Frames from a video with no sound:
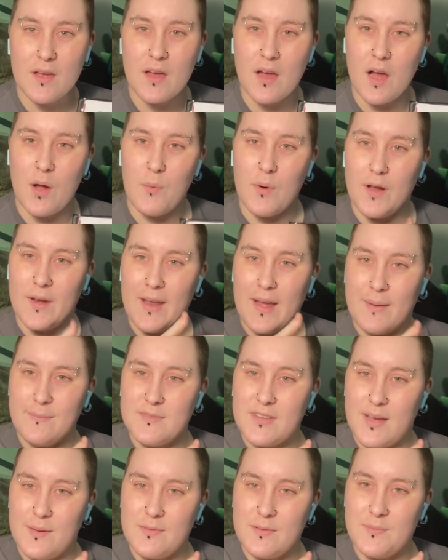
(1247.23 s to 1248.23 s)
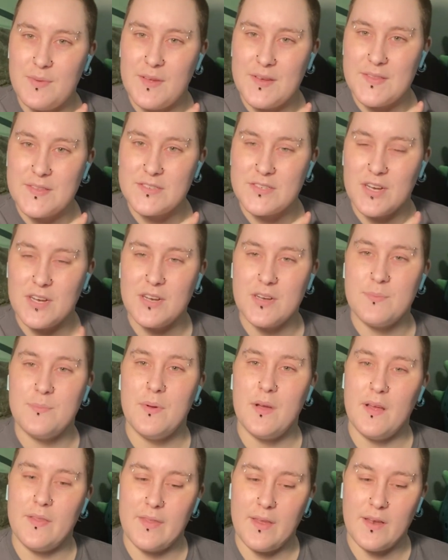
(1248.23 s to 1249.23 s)
I want nap time to be on the top,
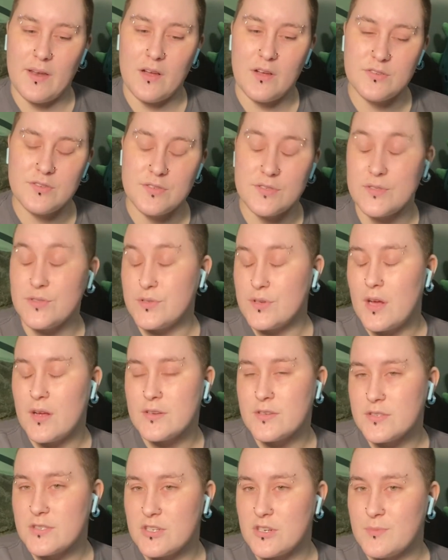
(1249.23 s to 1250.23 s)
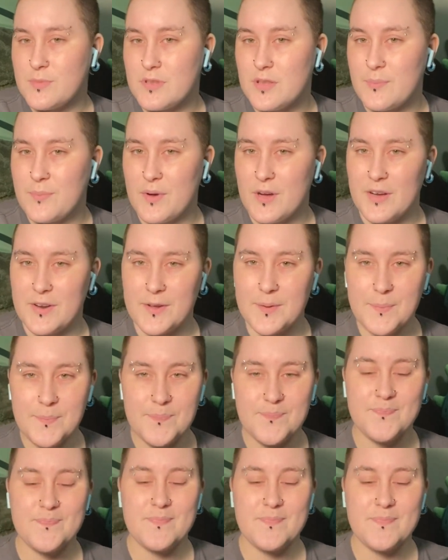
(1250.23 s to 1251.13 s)
and then I'll do not disturb at the bottom.